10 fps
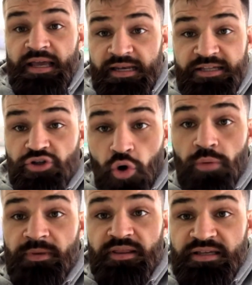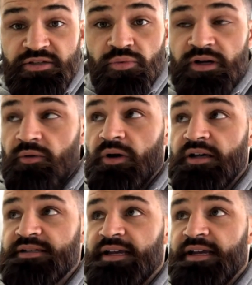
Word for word: And he told me this is what it was.